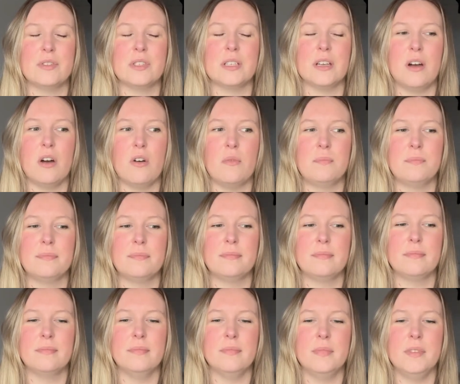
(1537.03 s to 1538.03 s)
So,
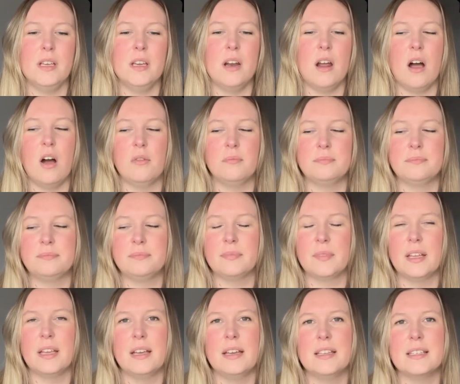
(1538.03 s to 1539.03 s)
you know,
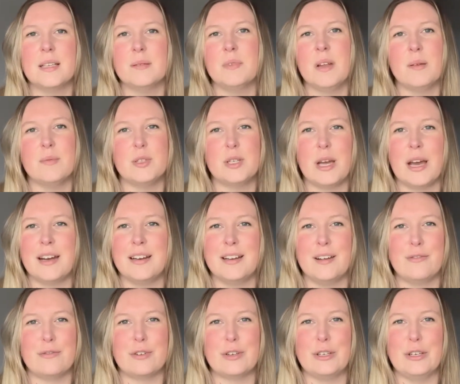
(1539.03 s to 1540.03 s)
sometimes you gotta
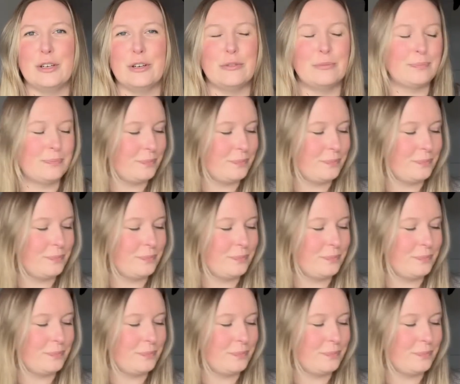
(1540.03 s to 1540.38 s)
knit for you.